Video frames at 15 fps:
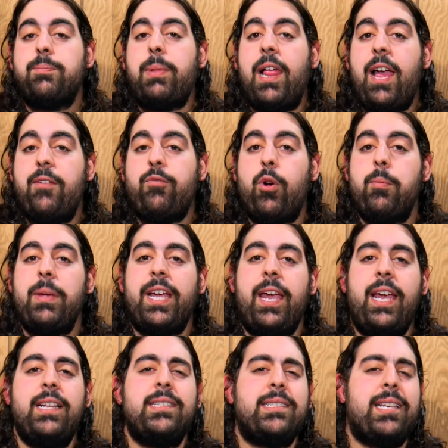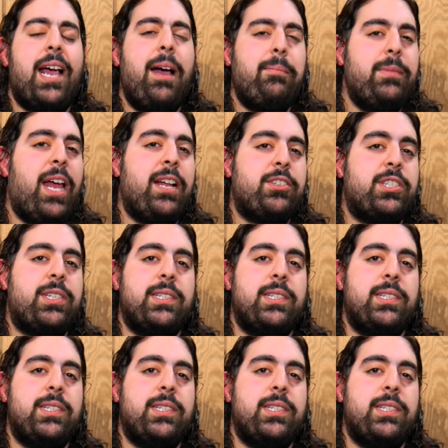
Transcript: platforming, and top-notch